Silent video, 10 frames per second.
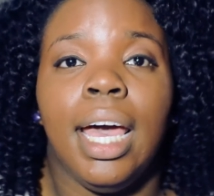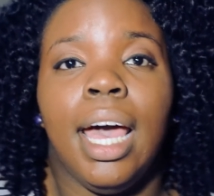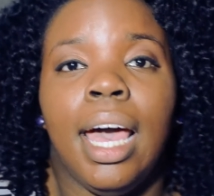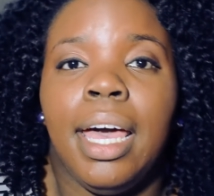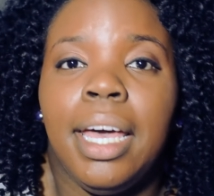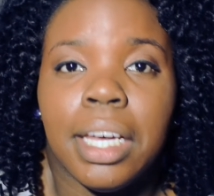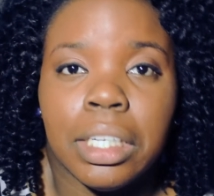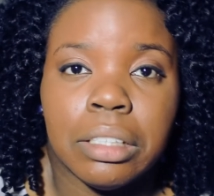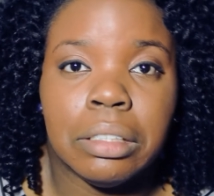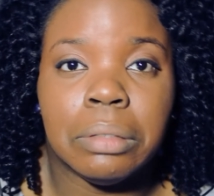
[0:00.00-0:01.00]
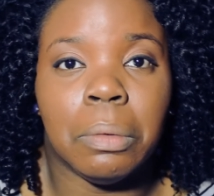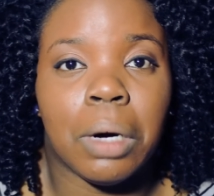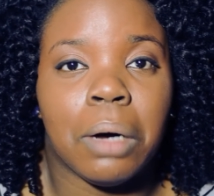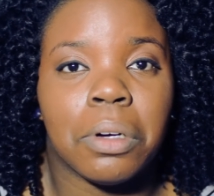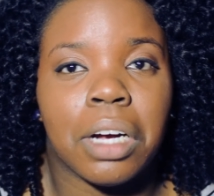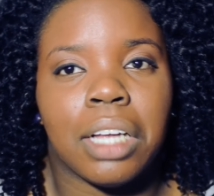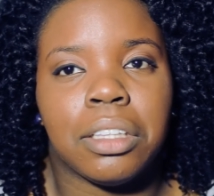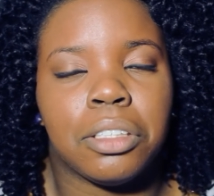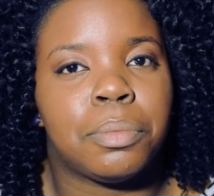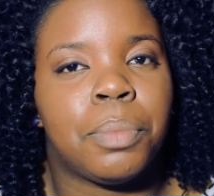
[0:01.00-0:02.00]
And while we're
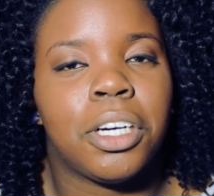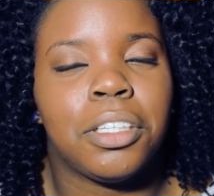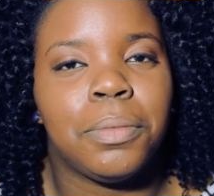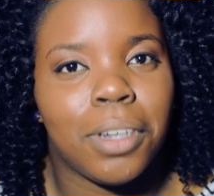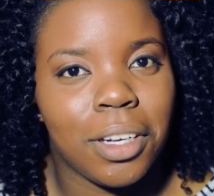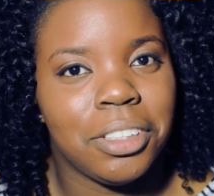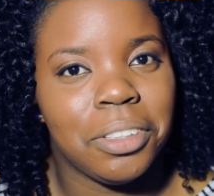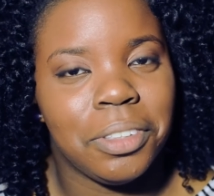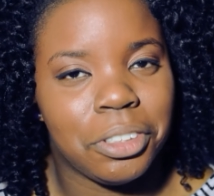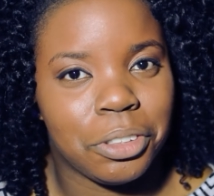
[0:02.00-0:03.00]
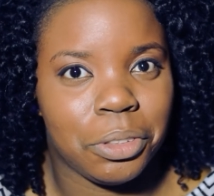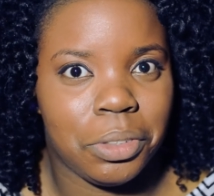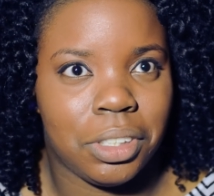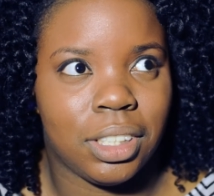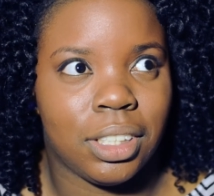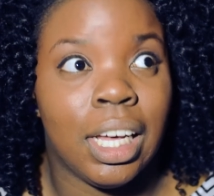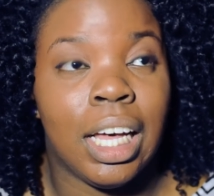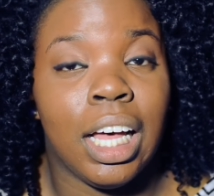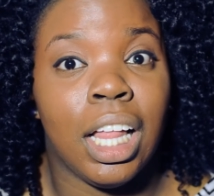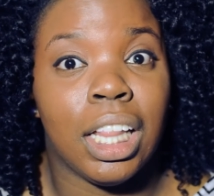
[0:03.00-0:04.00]
at this party, we're also introduced to
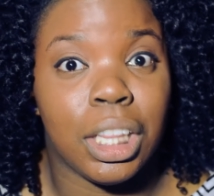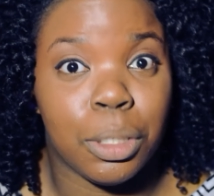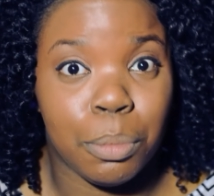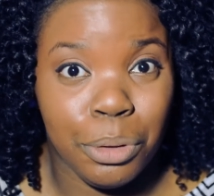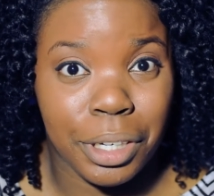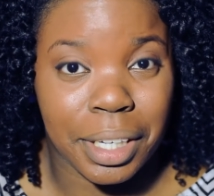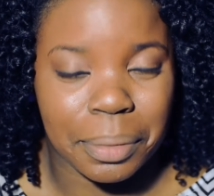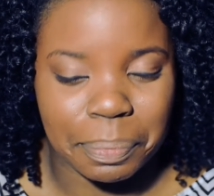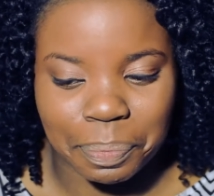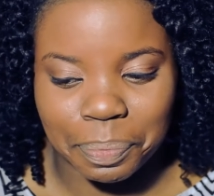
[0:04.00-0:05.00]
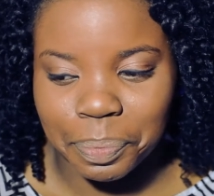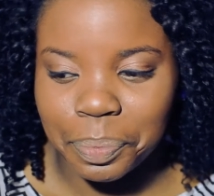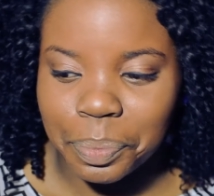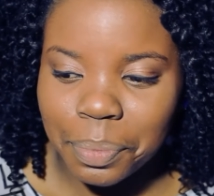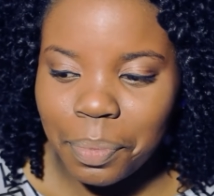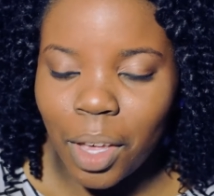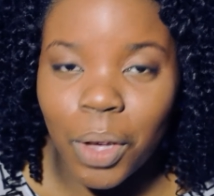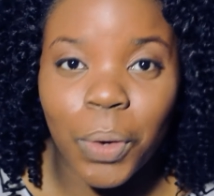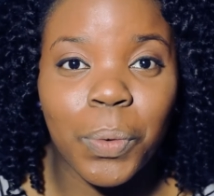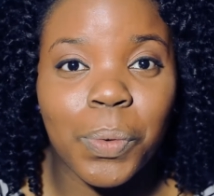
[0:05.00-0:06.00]
Lil Brittany,
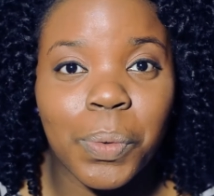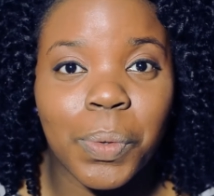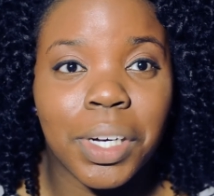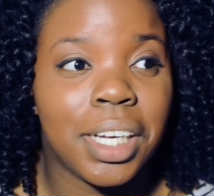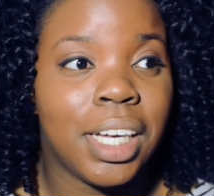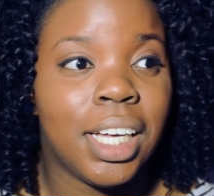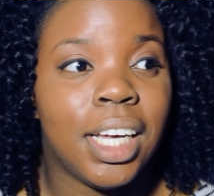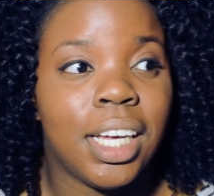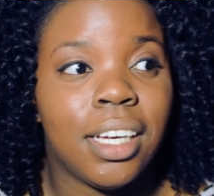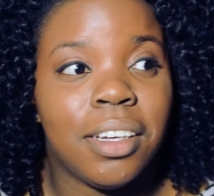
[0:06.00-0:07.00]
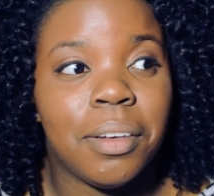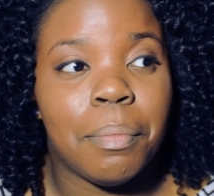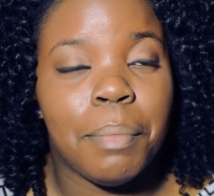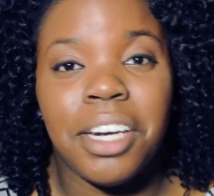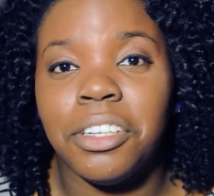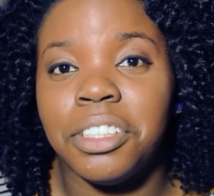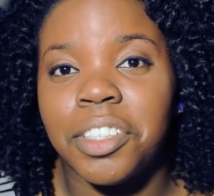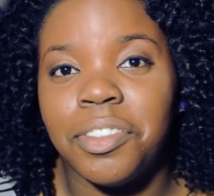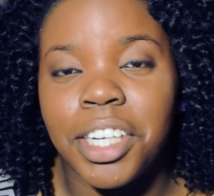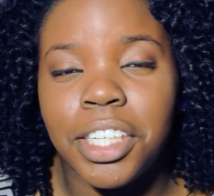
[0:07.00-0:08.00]
who made
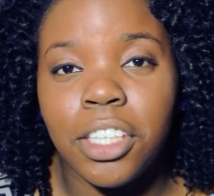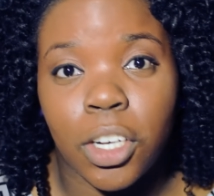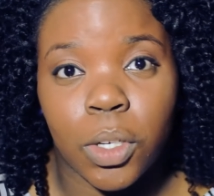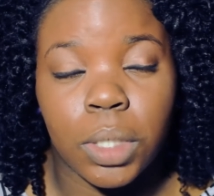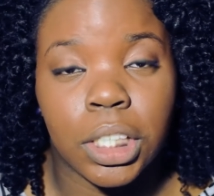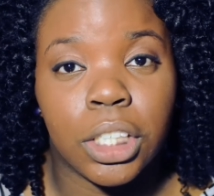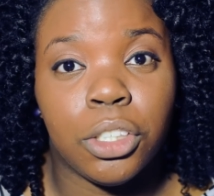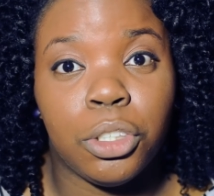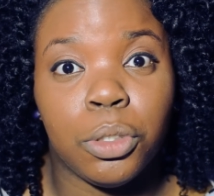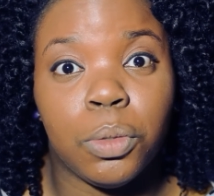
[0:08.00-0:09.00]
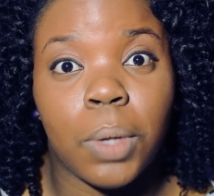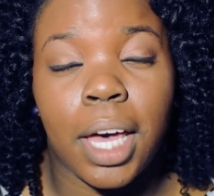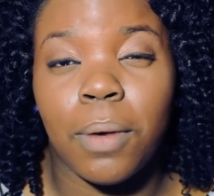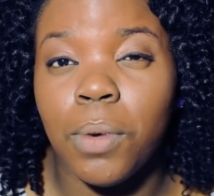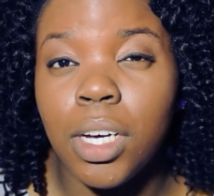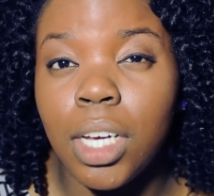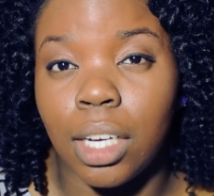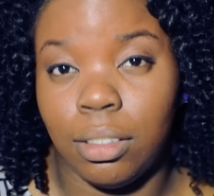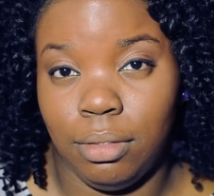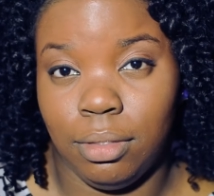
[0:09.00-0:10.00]
herself very known to A1.